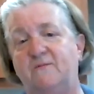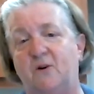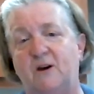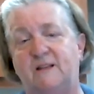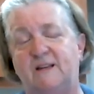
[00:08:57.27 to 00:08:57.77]

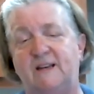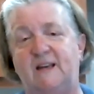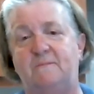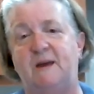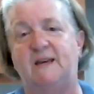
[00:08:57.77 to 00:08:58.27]
oil in it
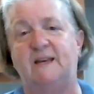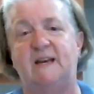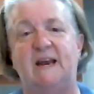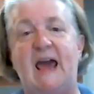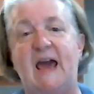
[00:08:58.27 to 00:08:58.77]
and make it in
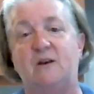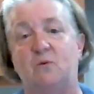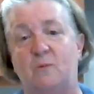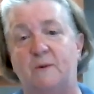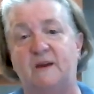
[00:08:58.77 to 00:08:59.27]
an
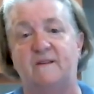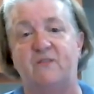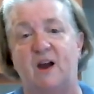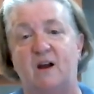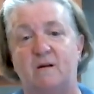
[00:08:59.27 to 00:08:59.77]
anaerobic
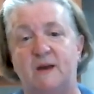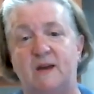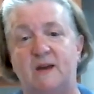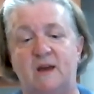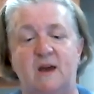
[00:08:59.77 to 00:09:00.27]

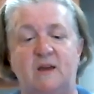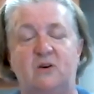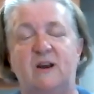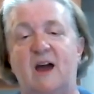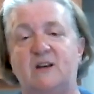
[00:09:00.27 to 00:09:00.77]
environment, you
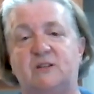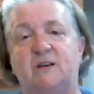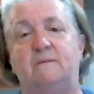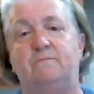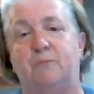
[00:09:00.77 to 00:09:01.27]
can
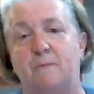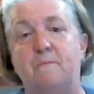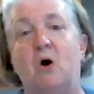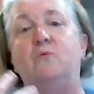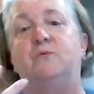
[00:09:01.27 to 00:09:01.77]
actually
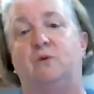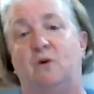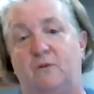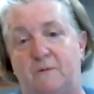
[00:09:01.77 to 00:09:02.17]
promote the growth